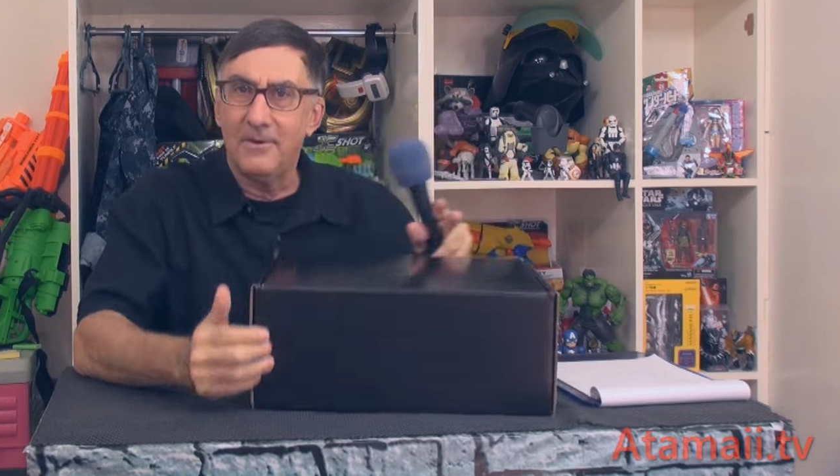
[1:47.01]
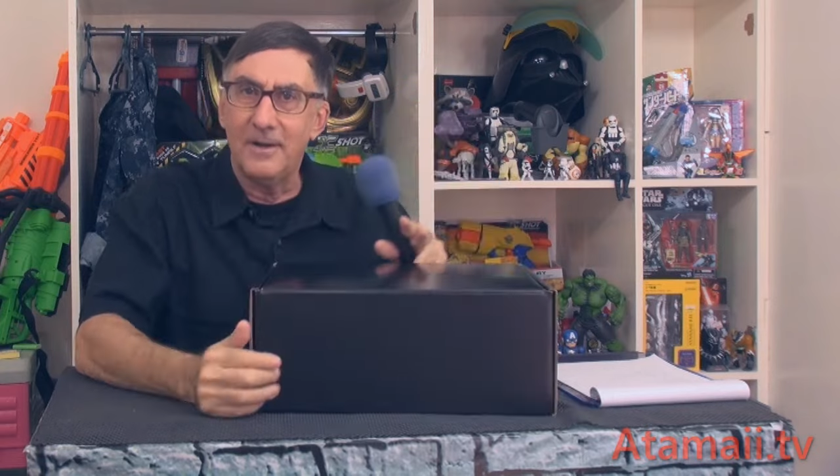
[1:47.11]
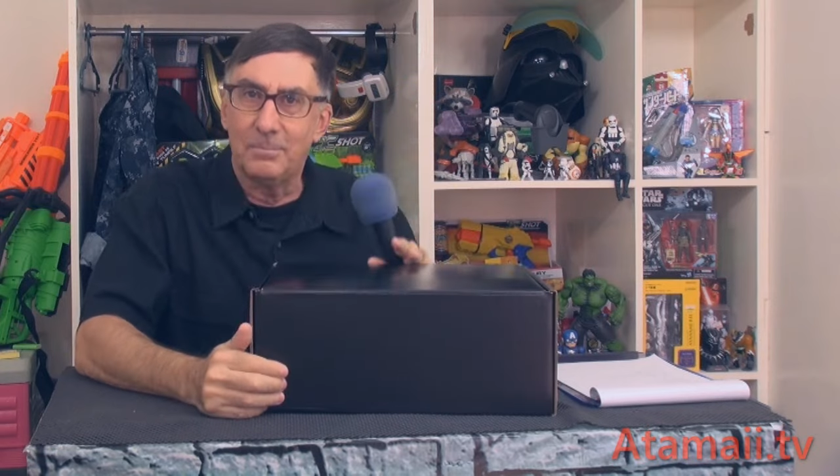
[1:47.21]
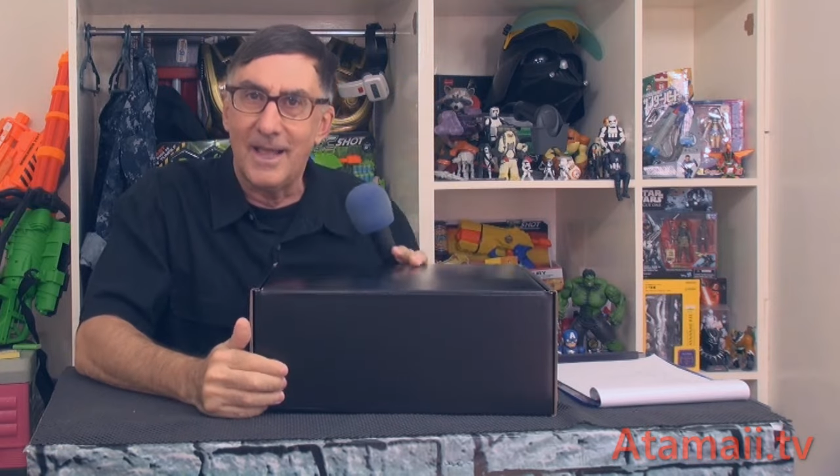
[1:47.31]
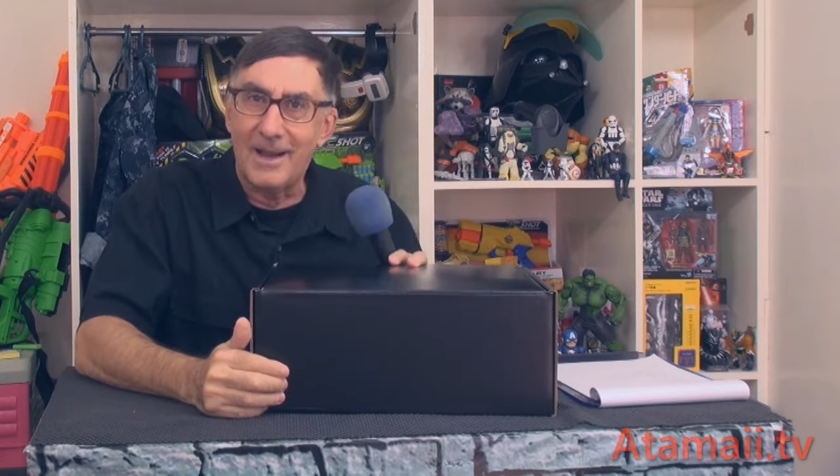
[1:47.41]
You've
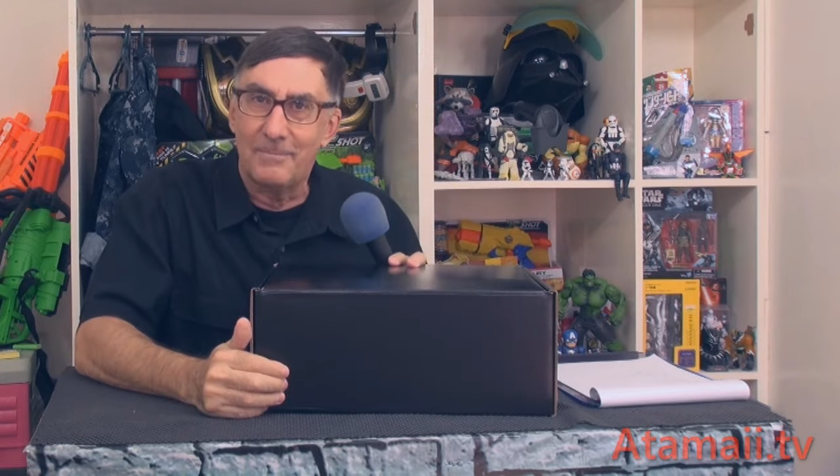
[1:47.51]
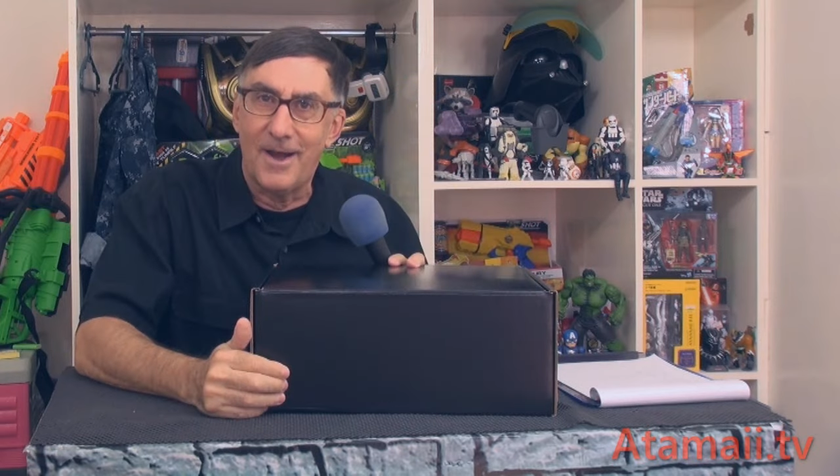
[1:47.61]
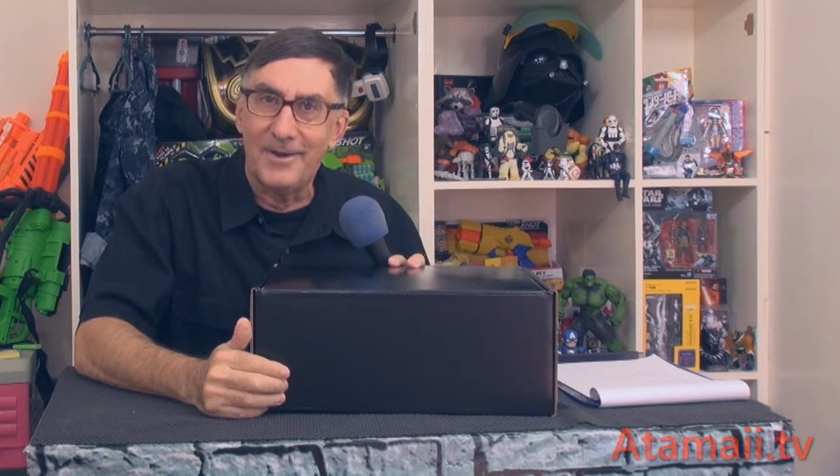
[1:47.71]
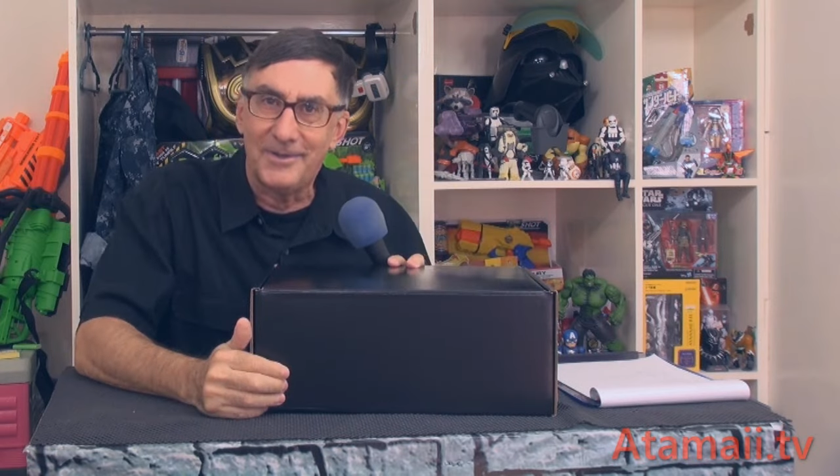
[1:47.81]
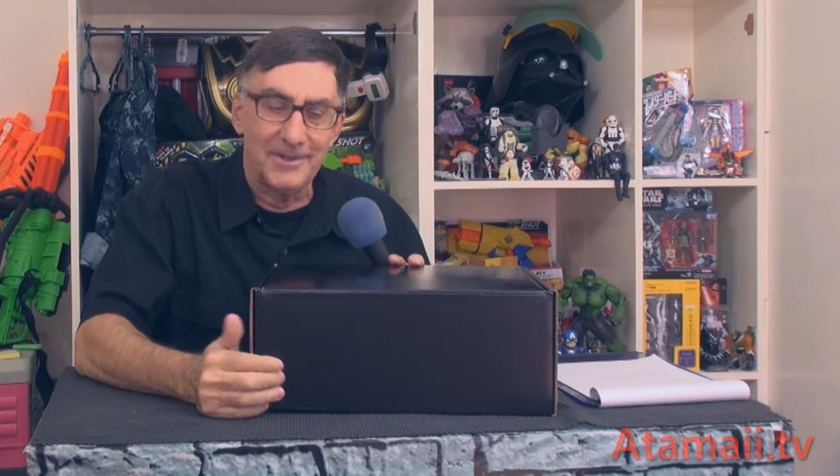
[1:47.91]
heard of black
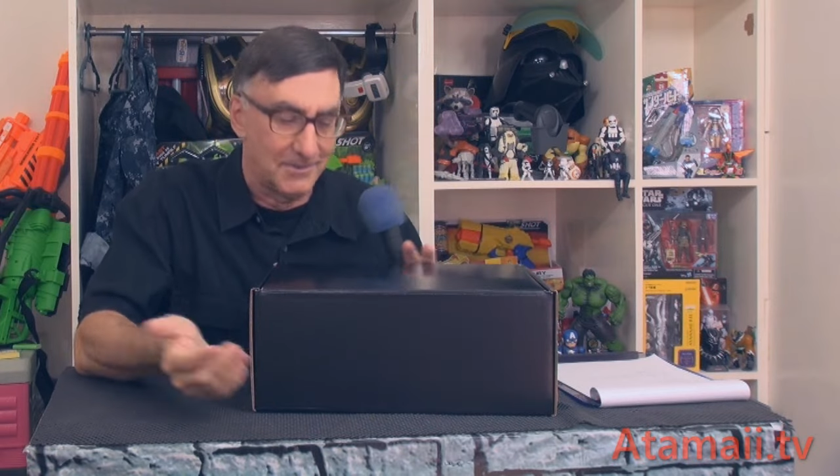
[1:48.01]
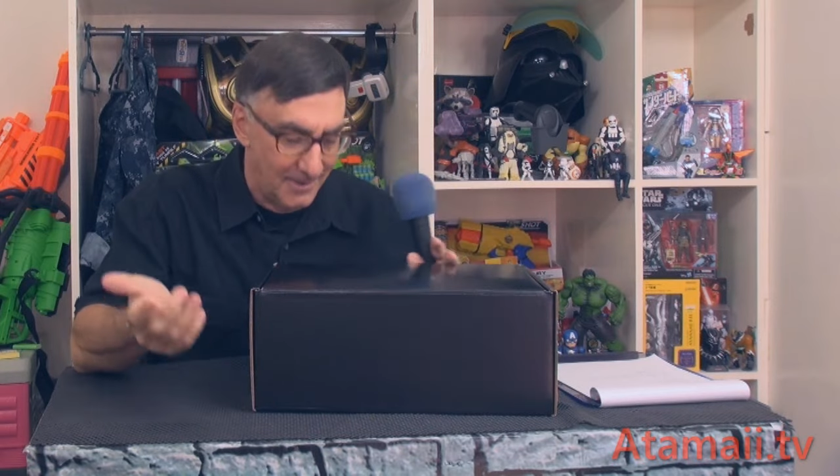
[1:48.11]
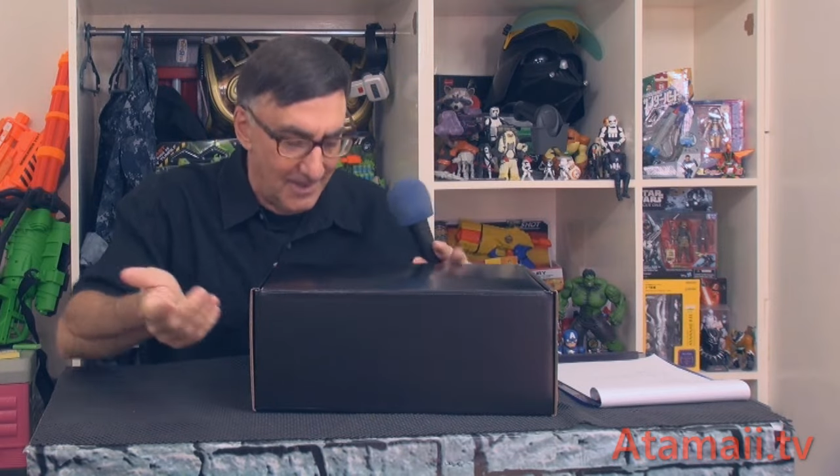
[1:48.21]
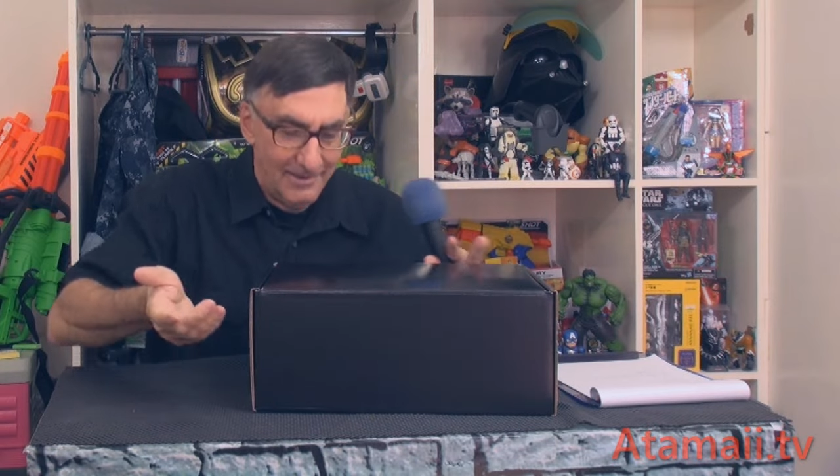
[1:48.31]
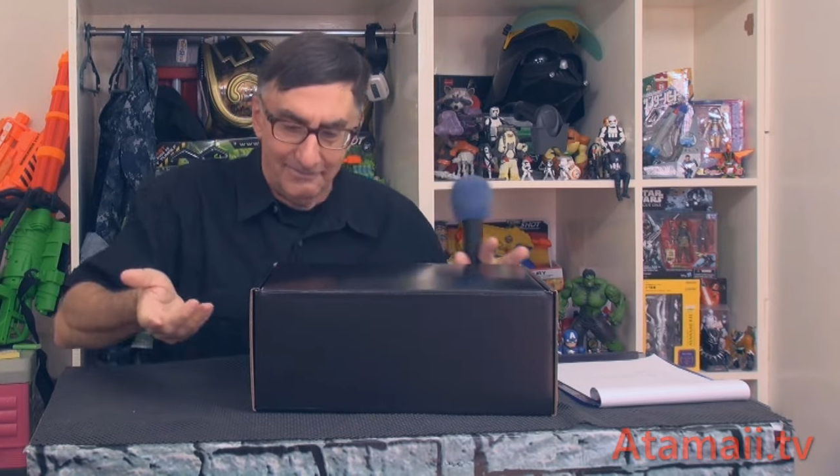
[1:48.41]
boxes?